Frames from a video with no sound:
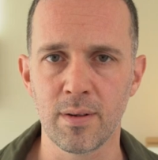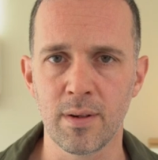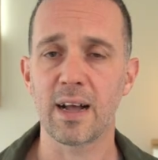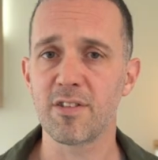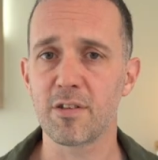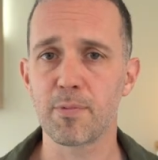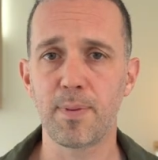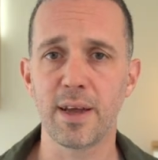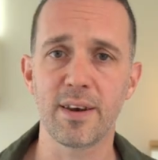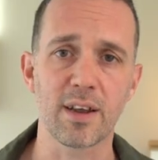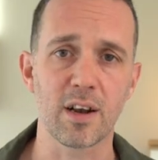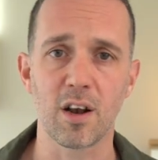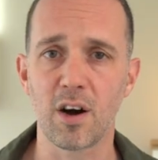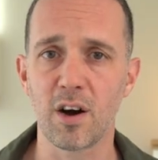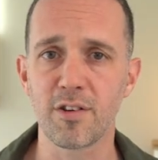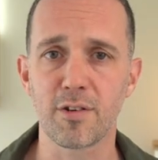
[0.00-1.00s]
and spending
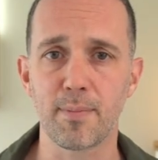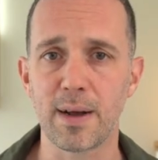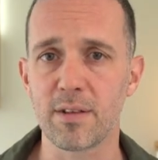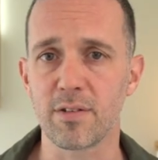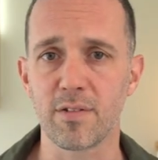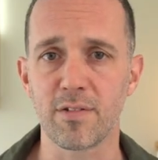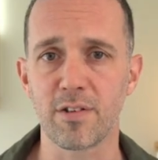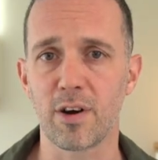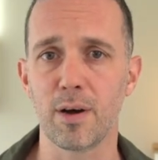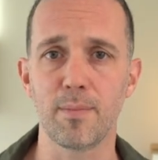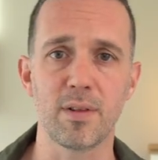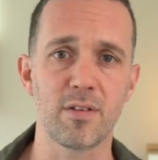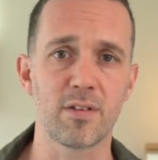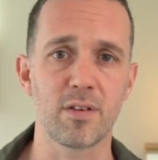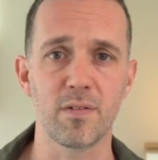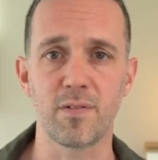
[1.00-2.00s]
large amounts of time
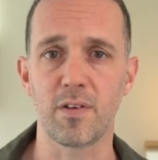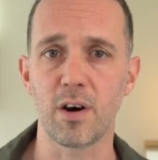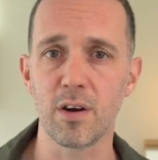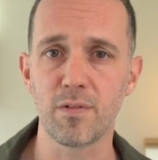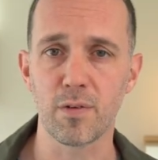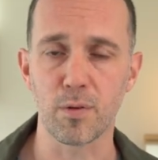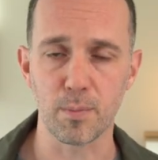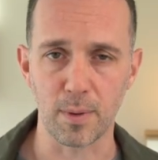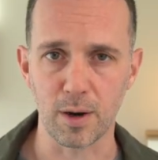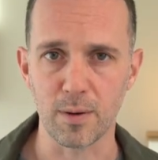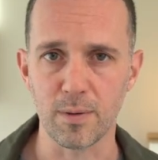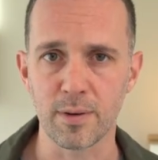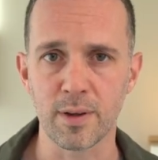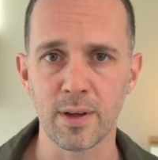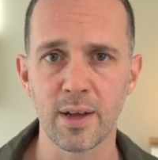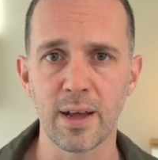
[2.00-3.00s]
in survival
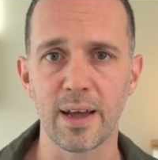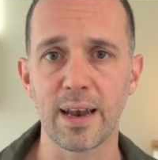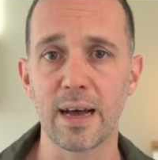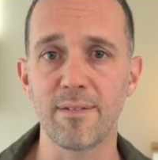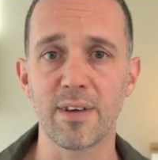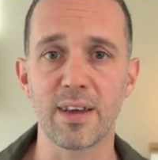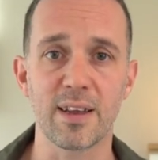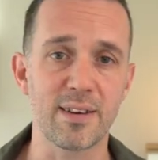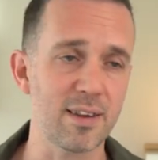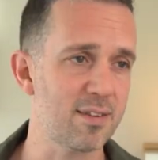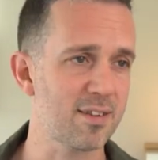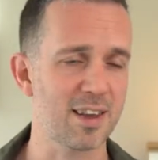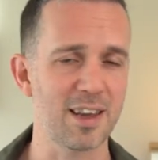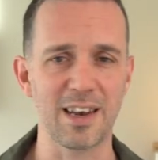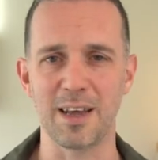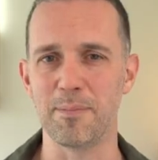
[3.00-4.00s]
mode and having a
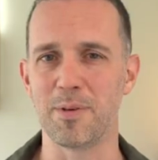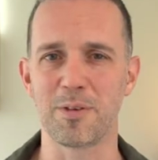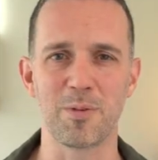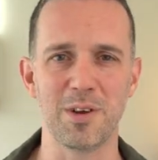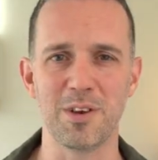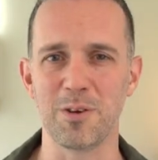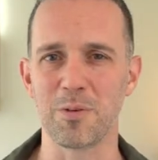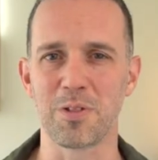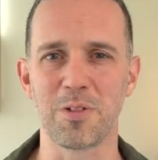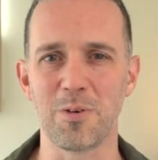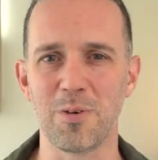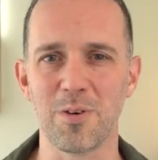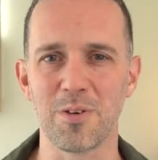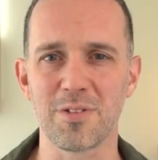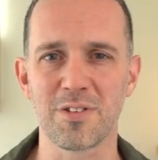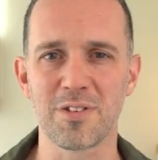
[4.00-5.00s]
disconnect between your
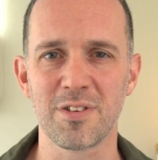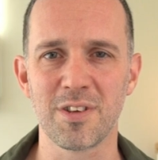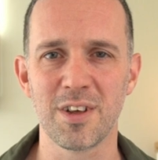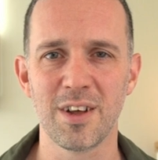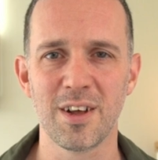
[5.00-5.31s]
thoughts,